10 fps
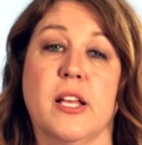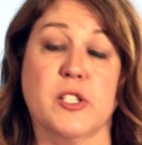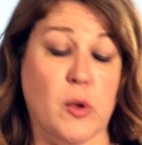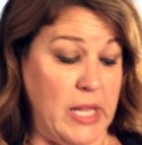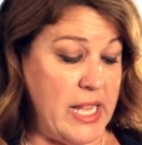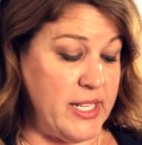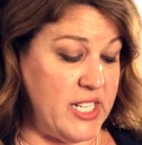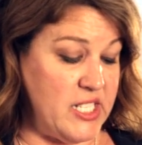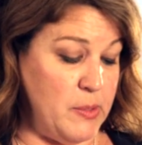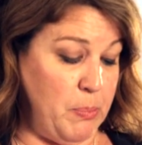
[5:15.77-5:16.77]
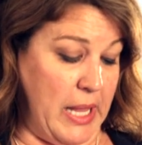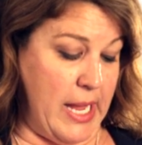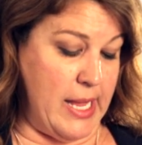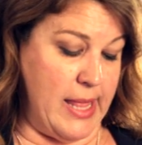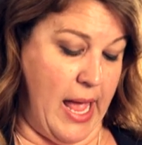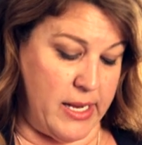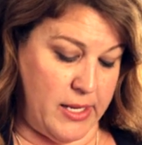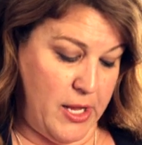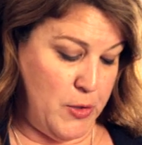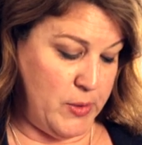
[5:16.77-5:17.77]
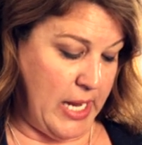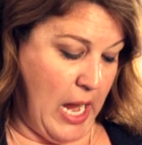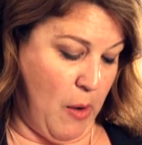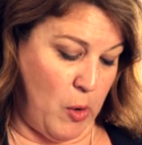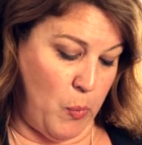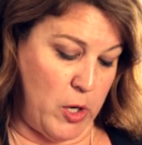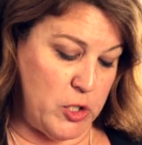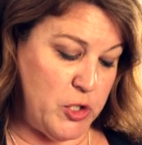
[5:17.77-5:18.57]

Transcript: So let's explain that using our words.